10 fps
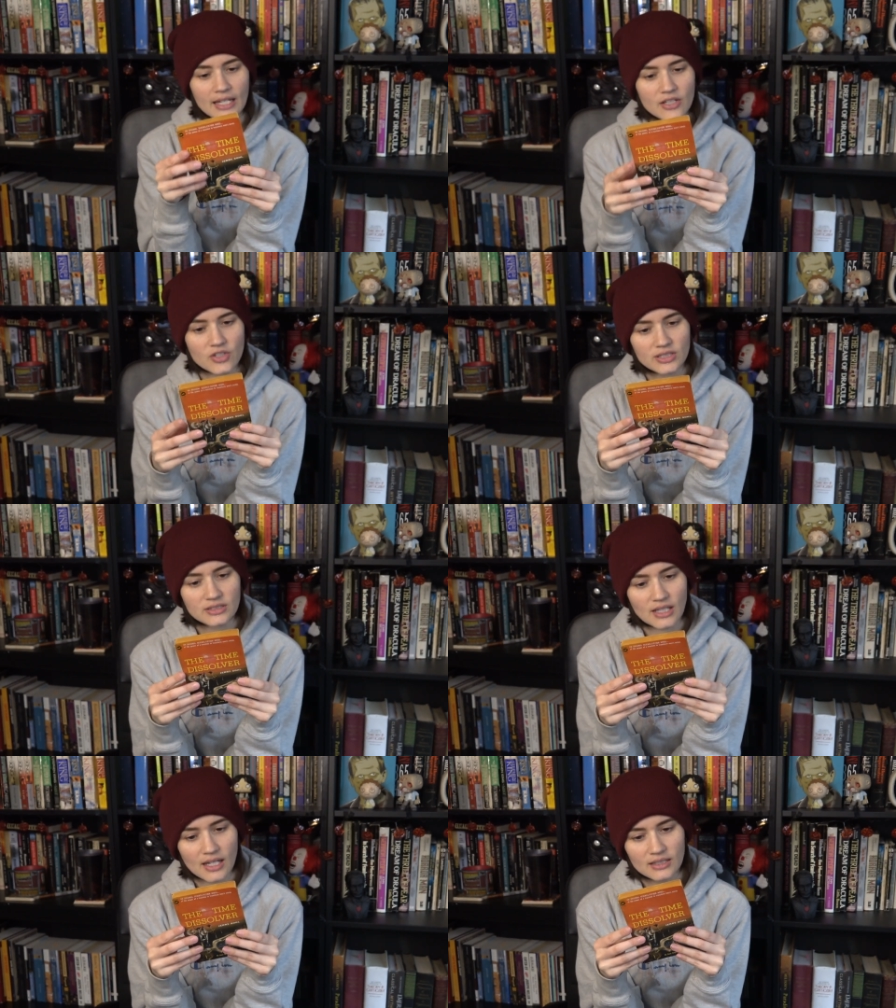it just
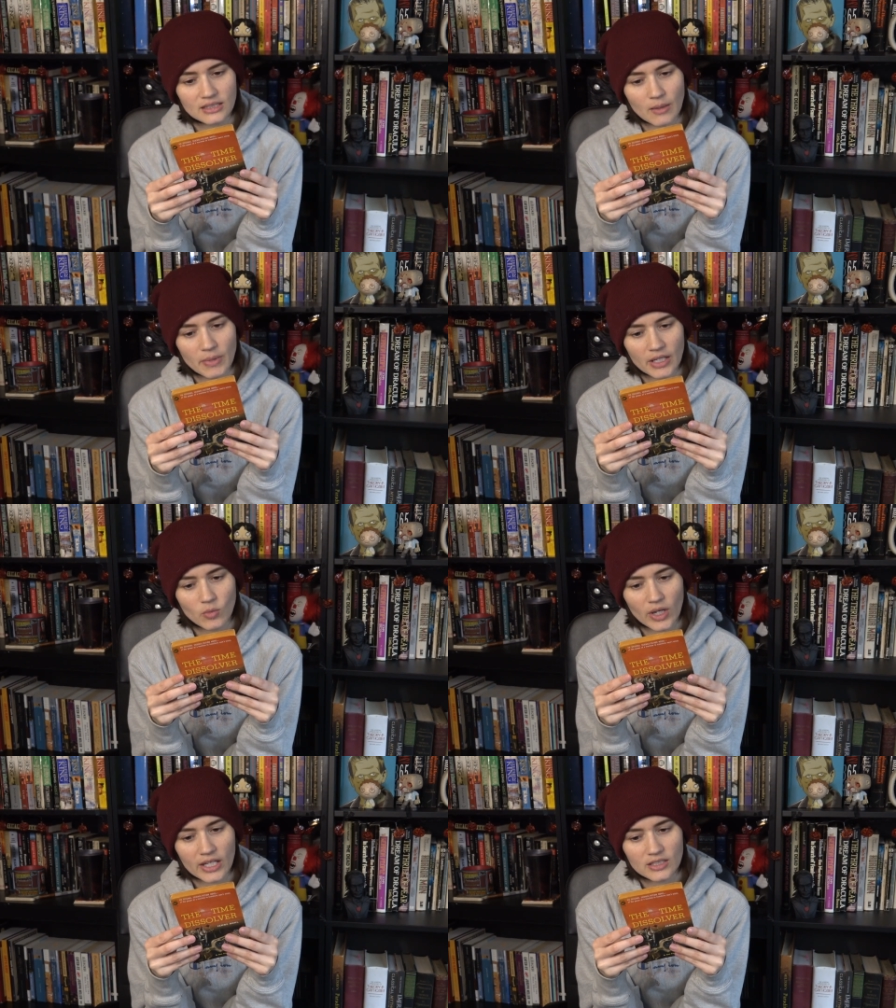says, A man
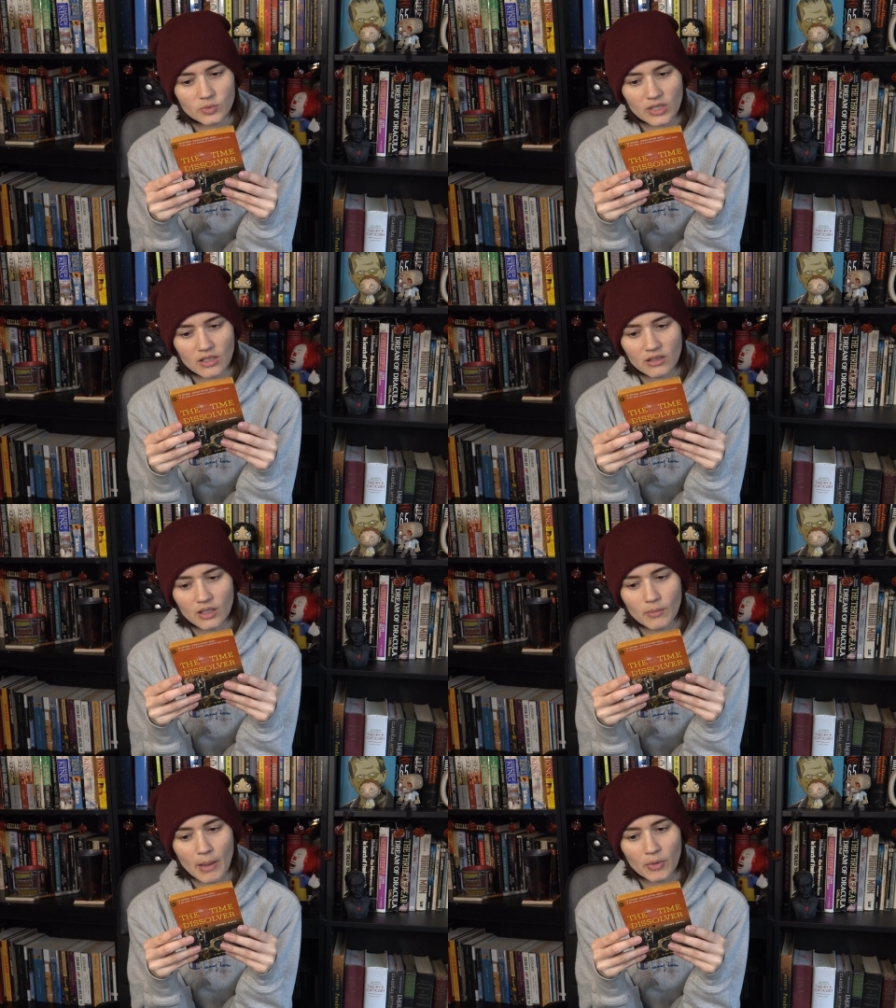awakens with a
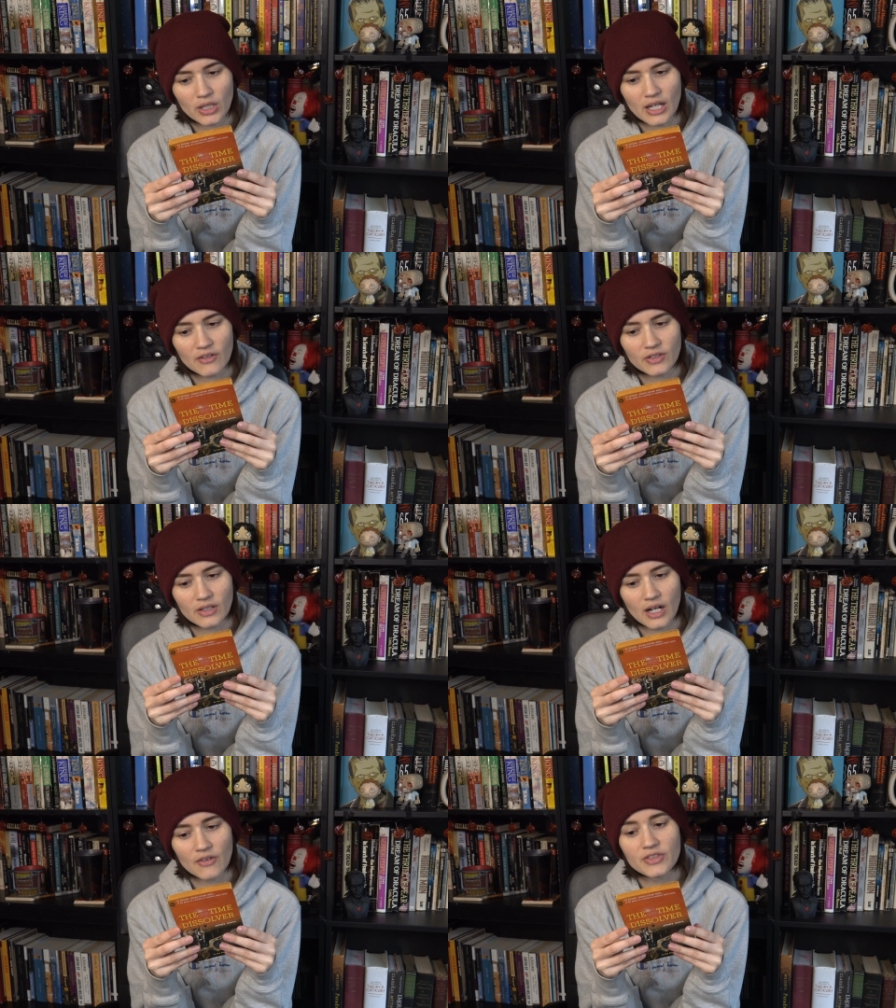clear memory of,
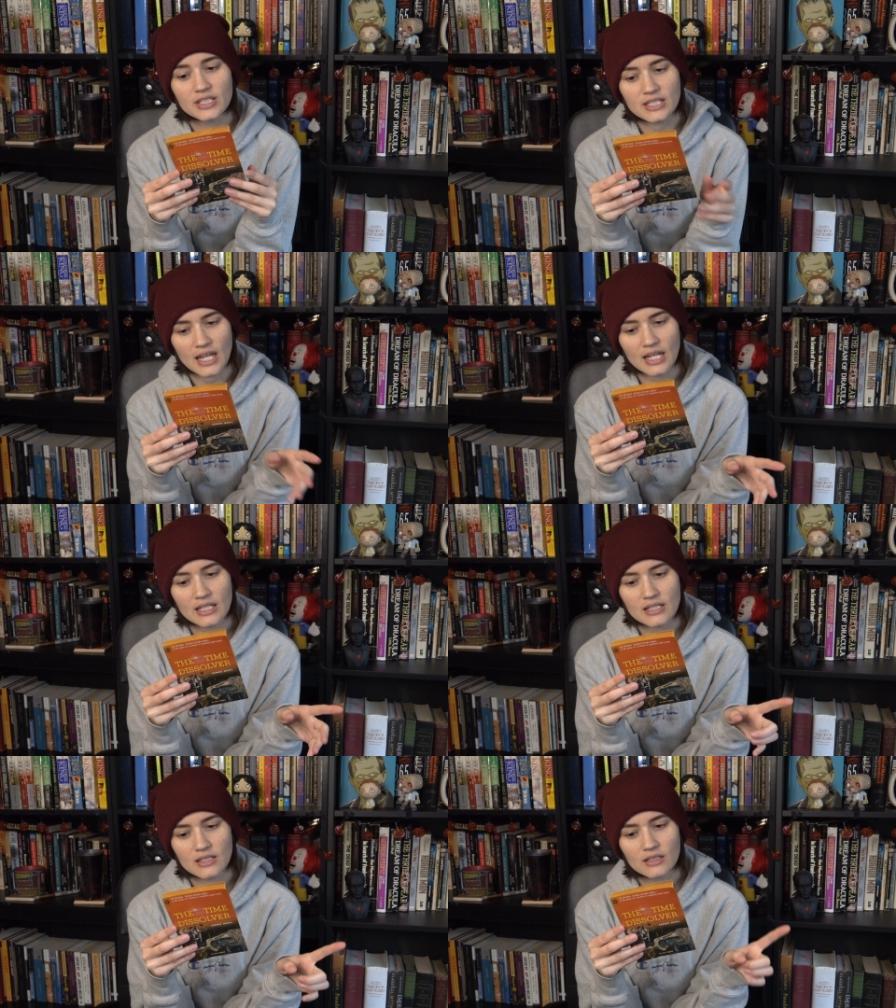of the
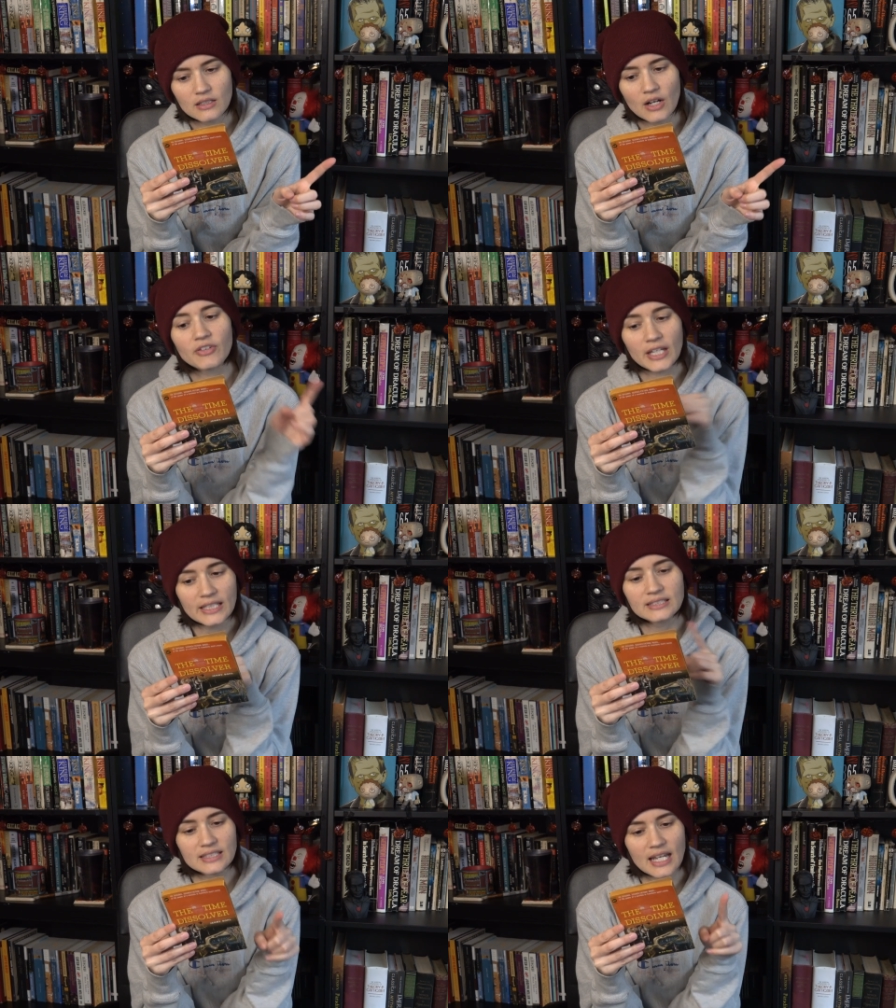date of
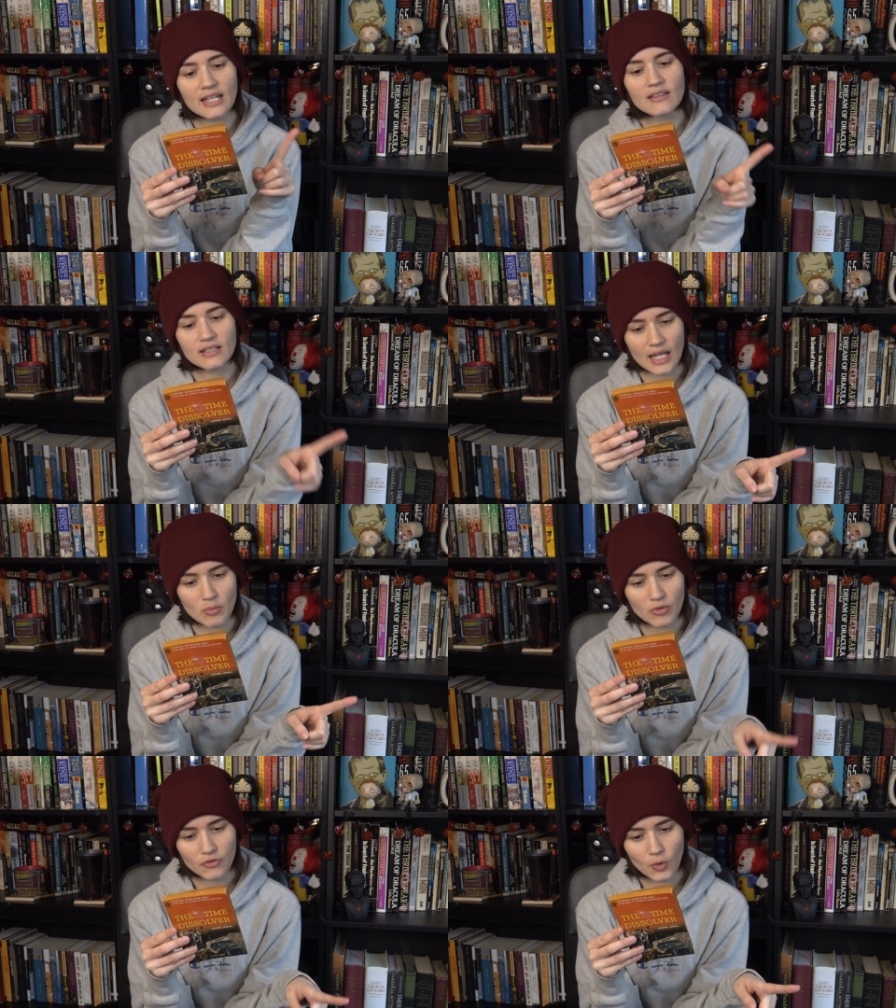his date the
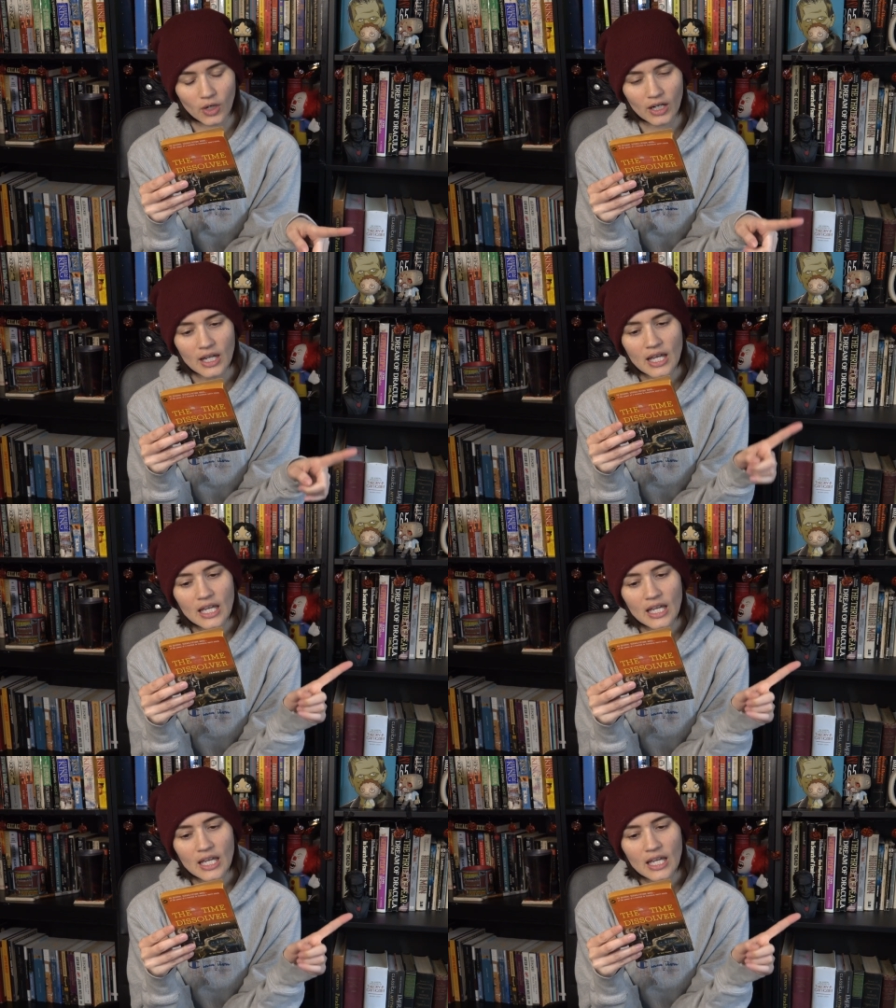night before.